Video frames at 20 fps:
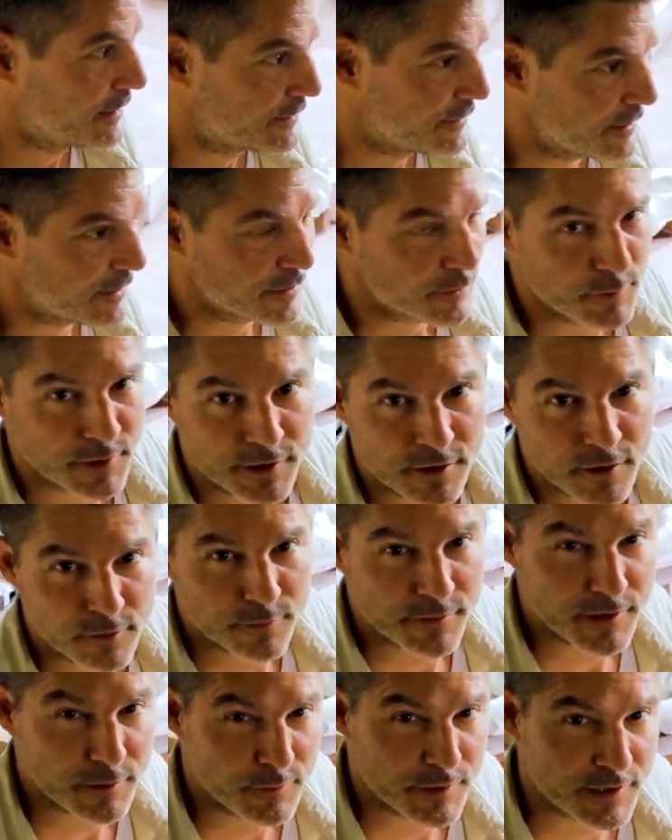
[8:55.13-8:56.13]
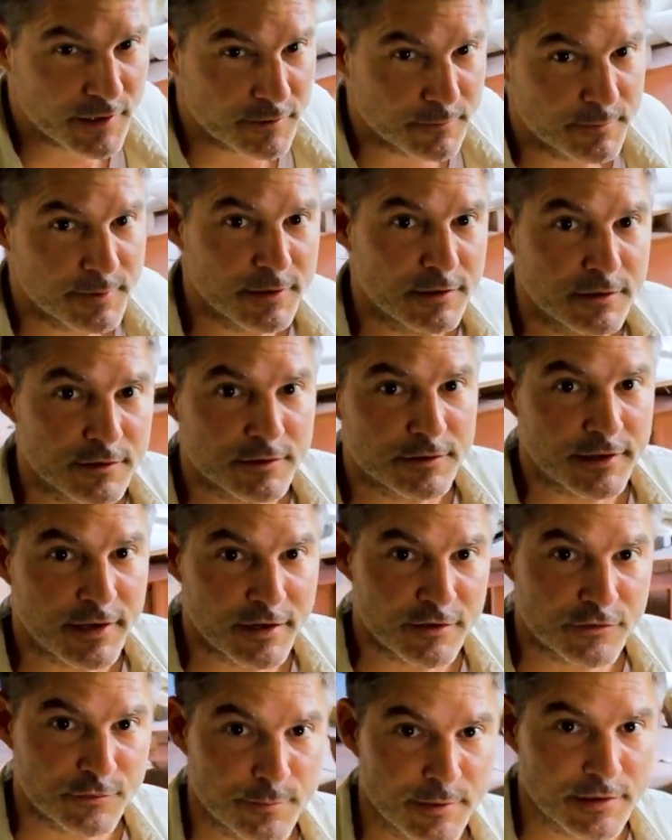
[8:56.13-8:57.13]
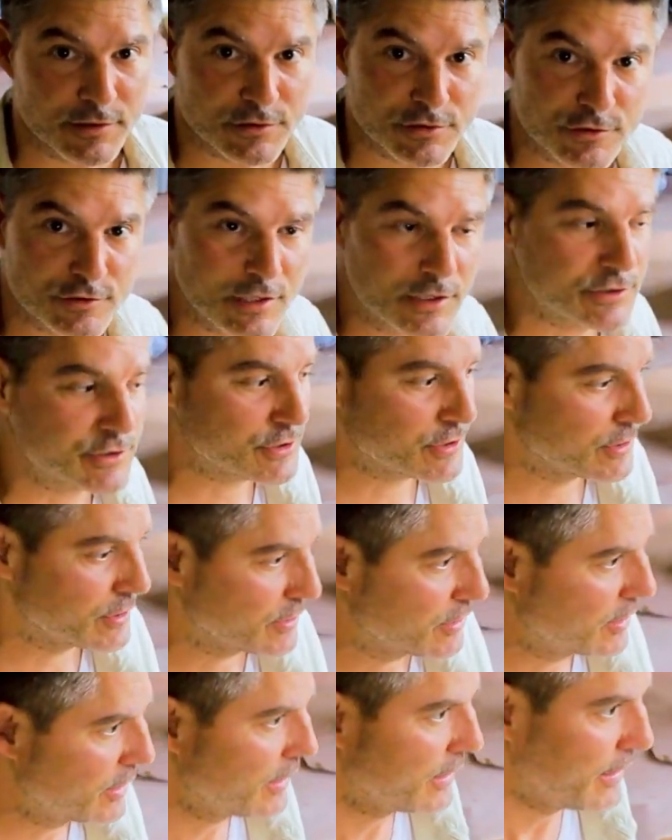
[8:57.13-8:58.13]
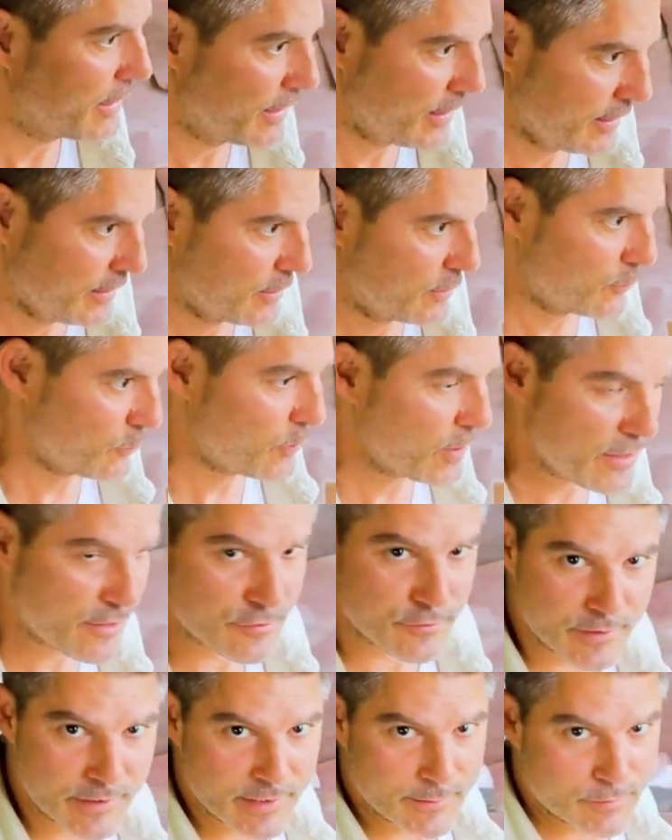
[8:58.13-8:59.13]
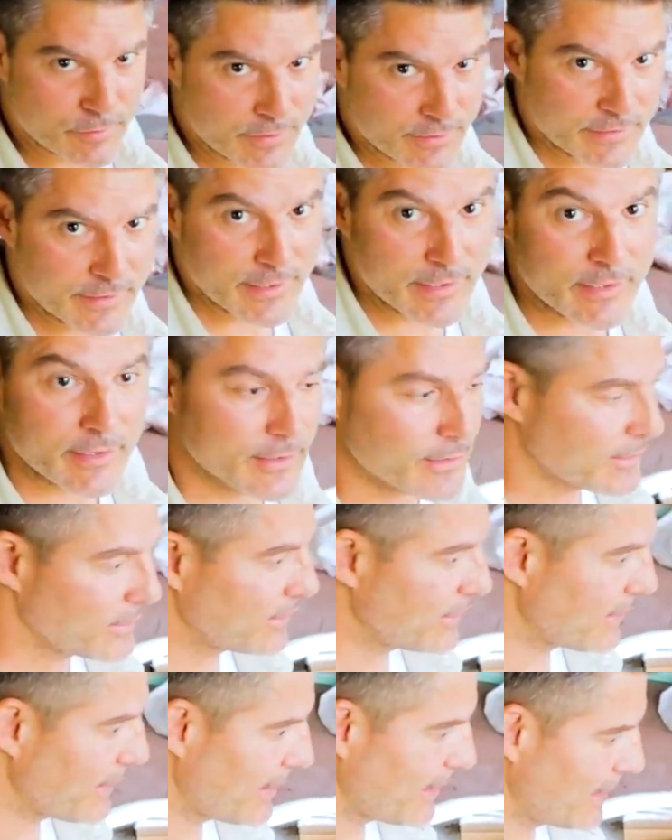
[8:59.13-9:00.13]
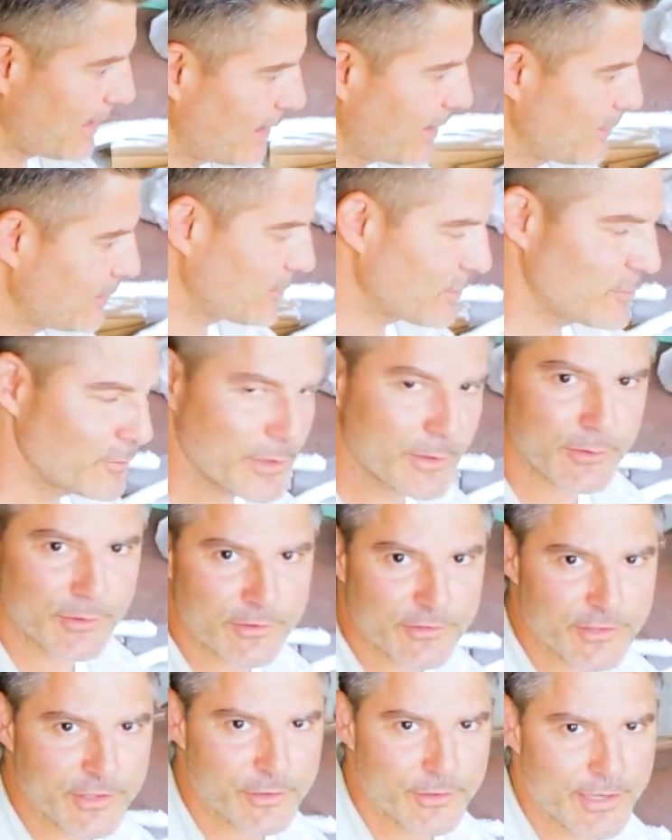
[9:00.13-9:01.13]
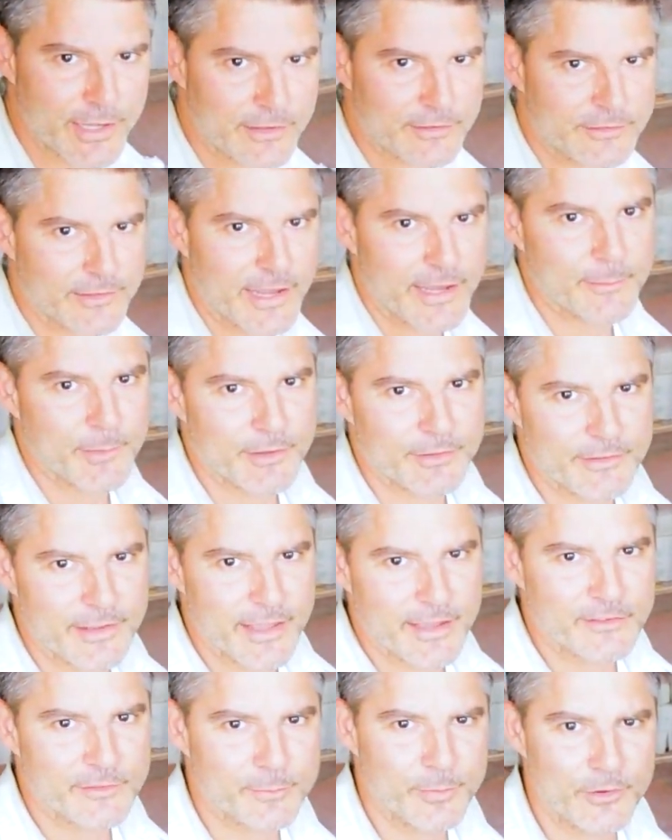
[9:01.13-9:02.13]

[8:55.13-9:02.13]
Now that we know that we can build a nice big structure with 3D printing. And so we will see you next time on Dave's